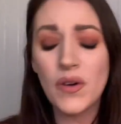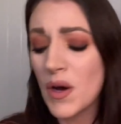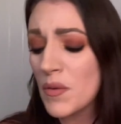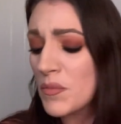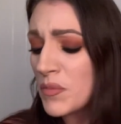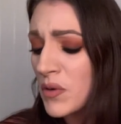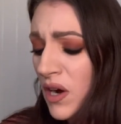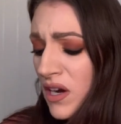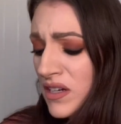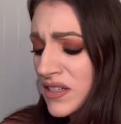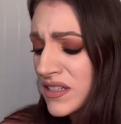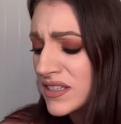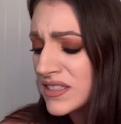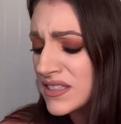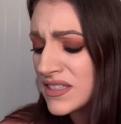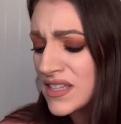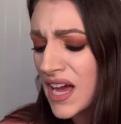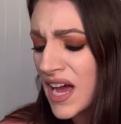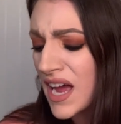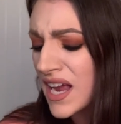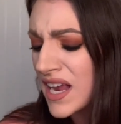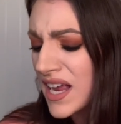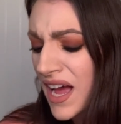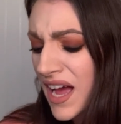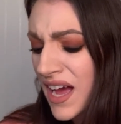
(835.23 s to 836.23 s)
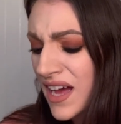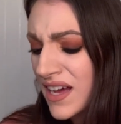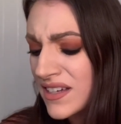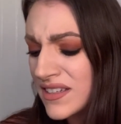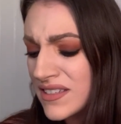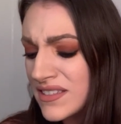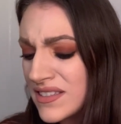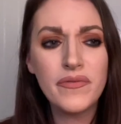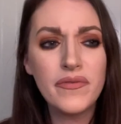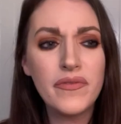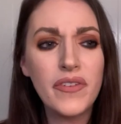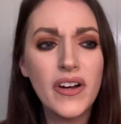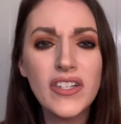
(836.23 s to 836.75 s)
A product that
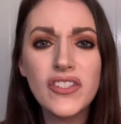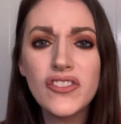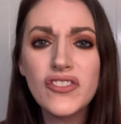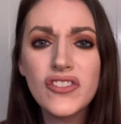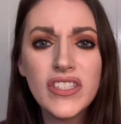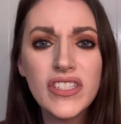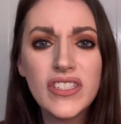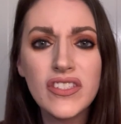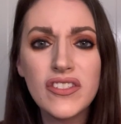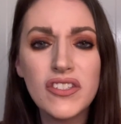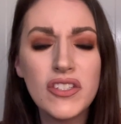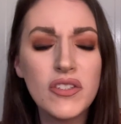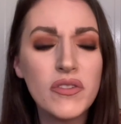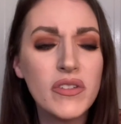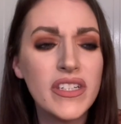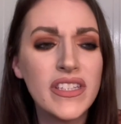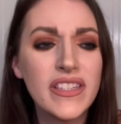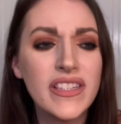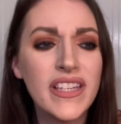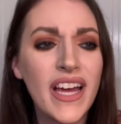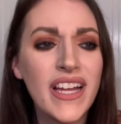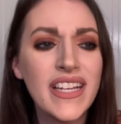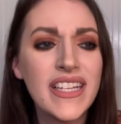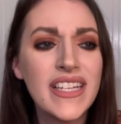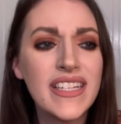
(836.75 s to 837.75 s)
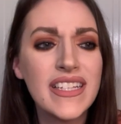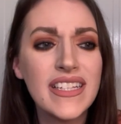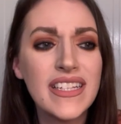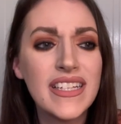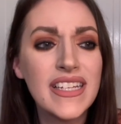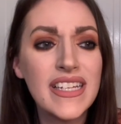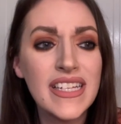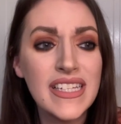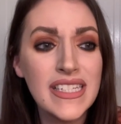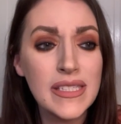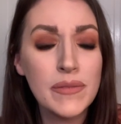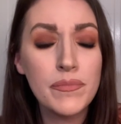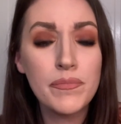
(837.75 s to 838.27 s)
has function to it that
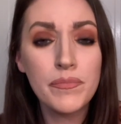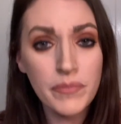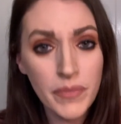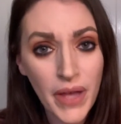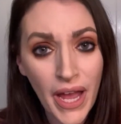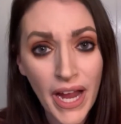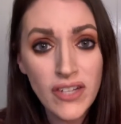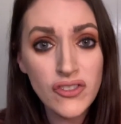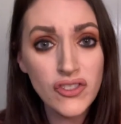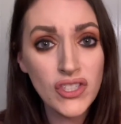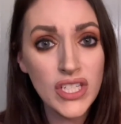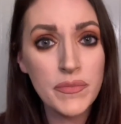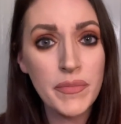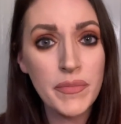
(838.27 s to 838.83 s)
is actually